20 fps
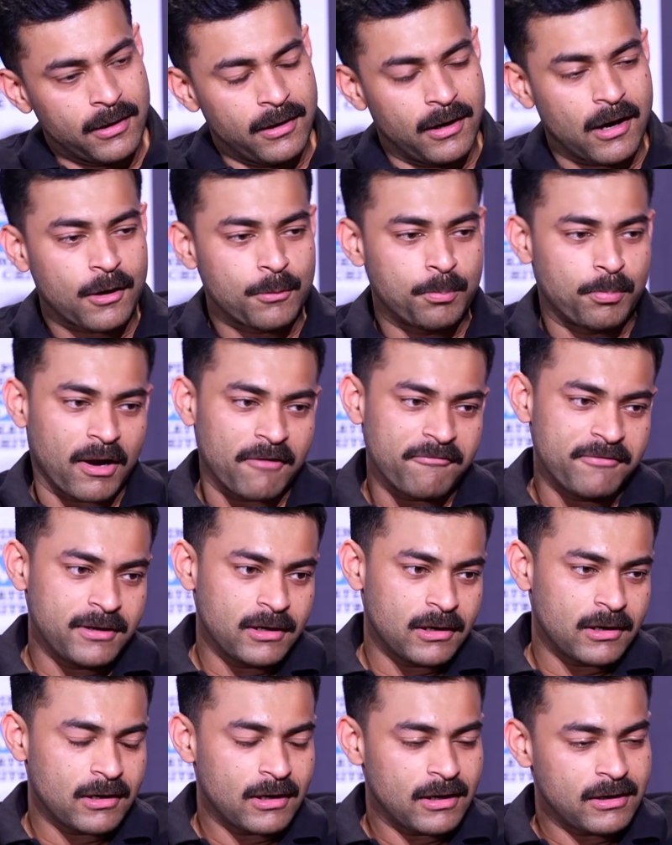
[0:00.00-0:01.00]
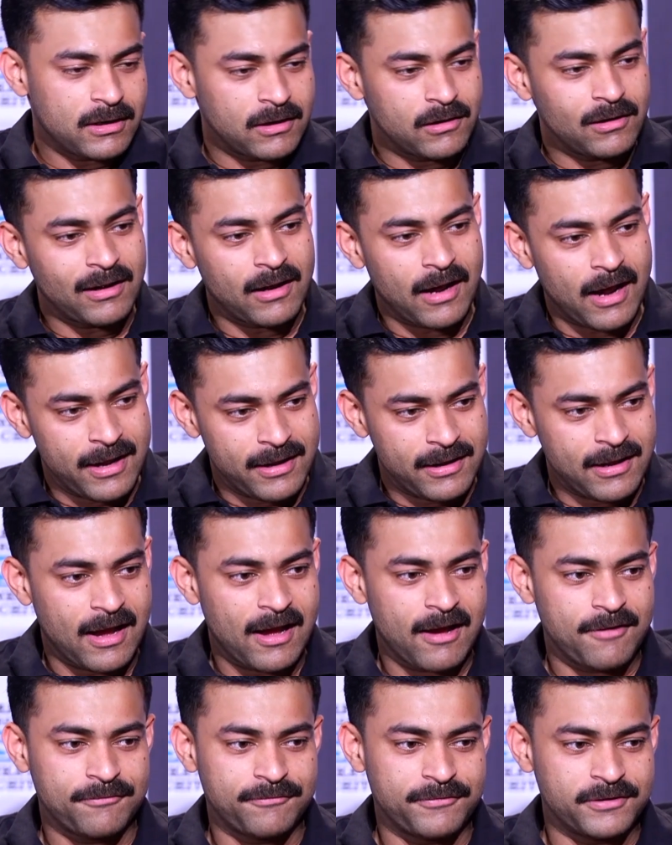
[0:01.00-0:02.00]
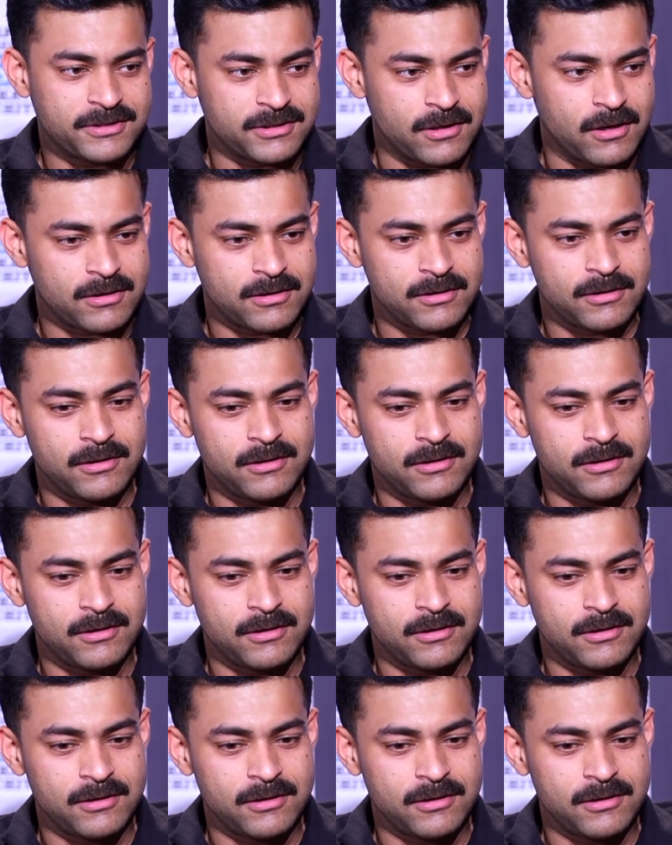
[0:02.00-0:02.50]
naku Praveen ante I have a certain